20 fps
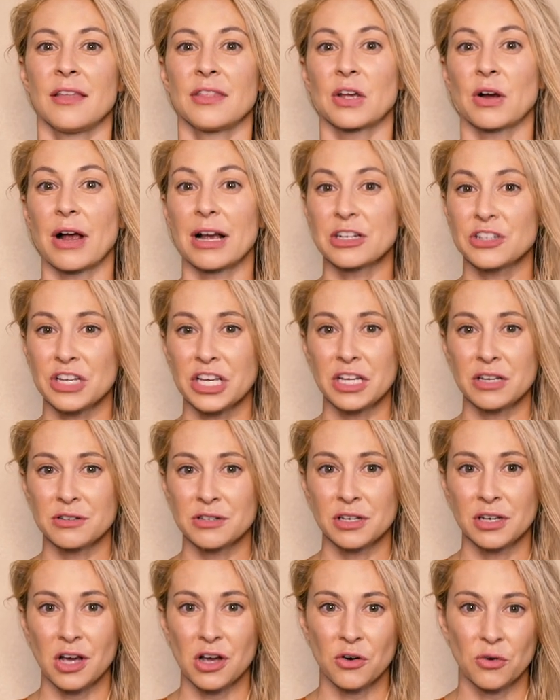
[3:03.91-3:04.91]
They're actually
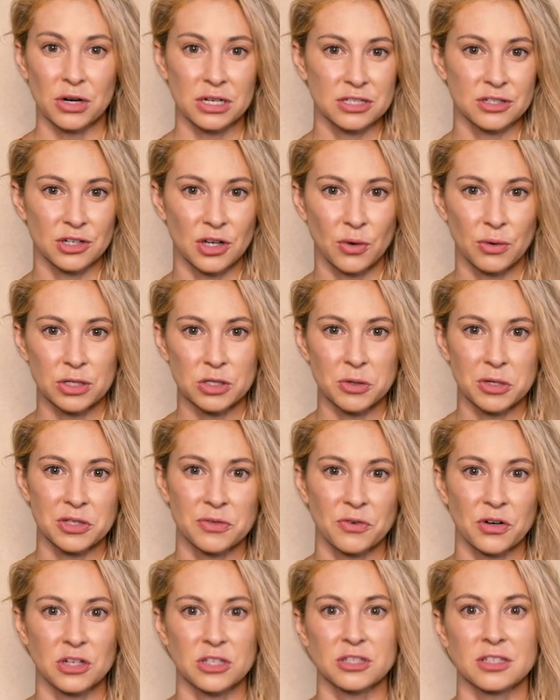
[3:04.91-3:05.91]
using a crystal which
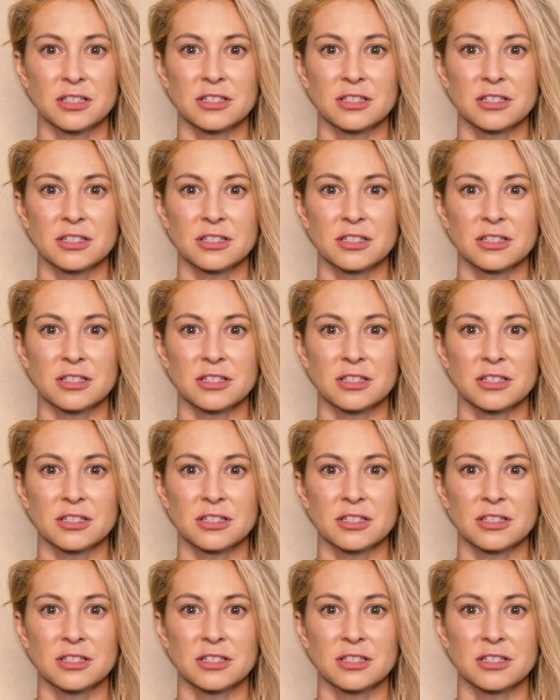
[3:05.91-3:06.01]
was first